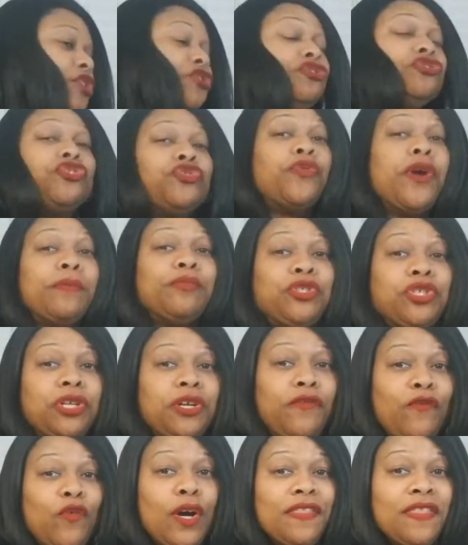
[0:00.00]
a description
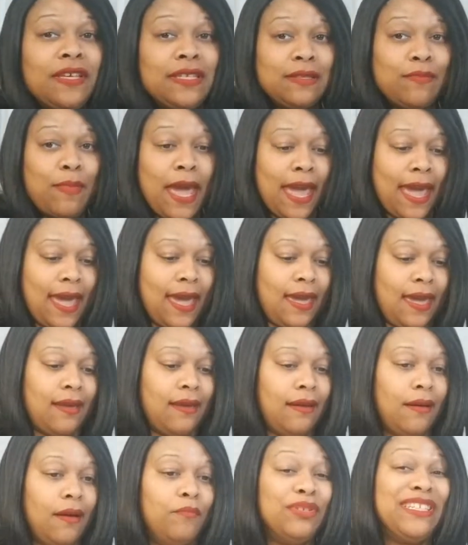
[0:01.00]
of what this bag
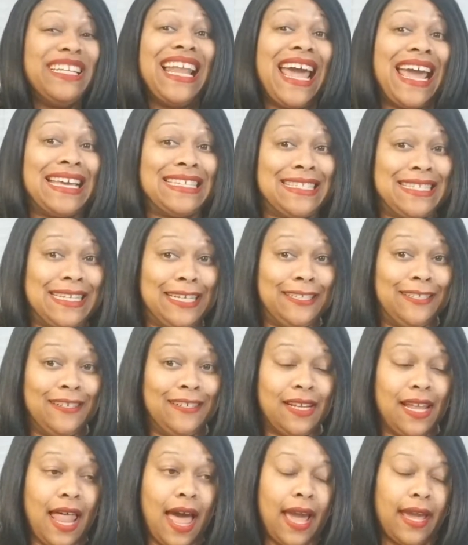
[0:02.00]
plastic
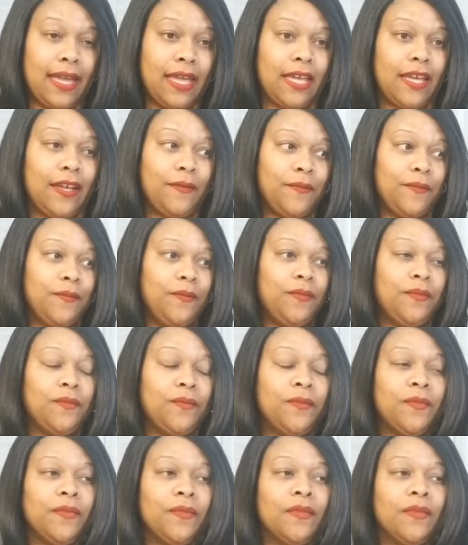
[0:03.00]
looked like.
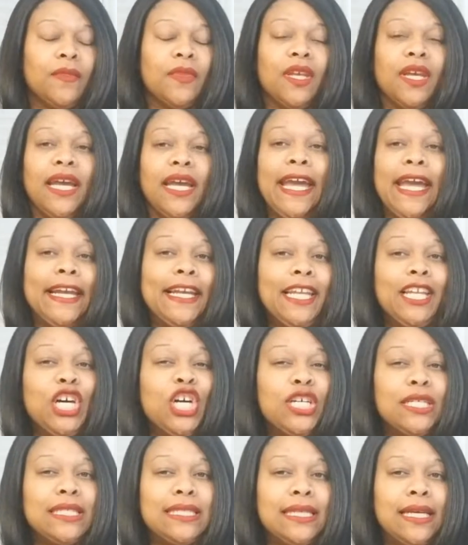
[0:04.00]
It
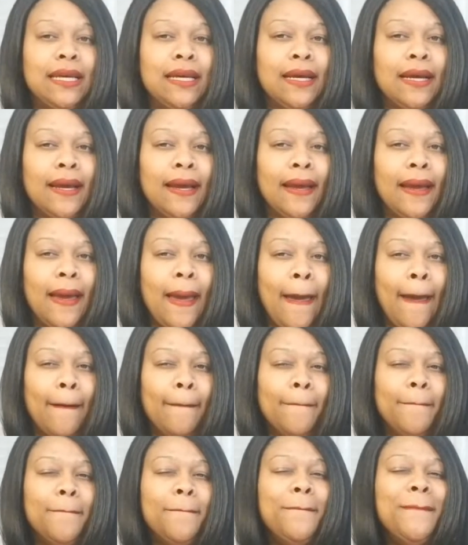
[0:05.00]
looked
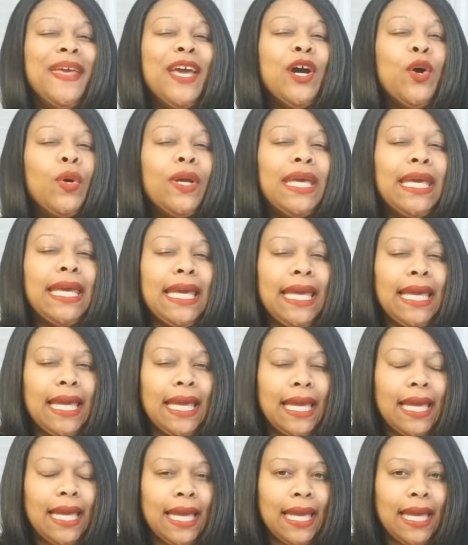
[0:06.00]

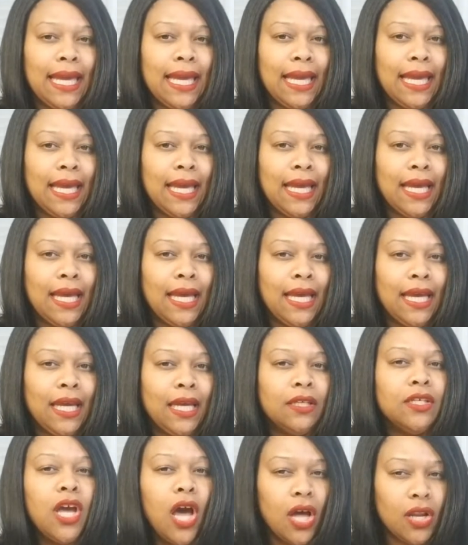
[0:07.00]
milky.
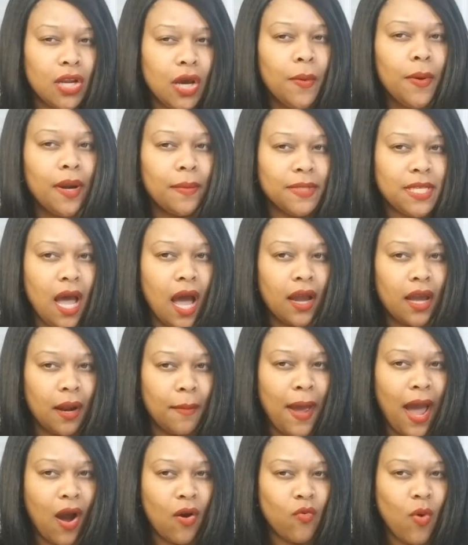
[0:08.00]
Y'all know what I'm talking
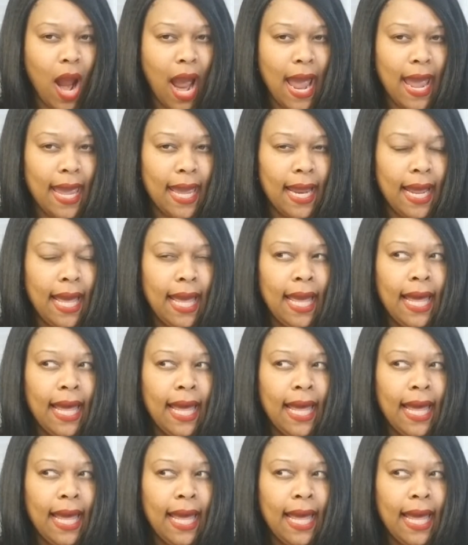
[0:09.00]
about, right?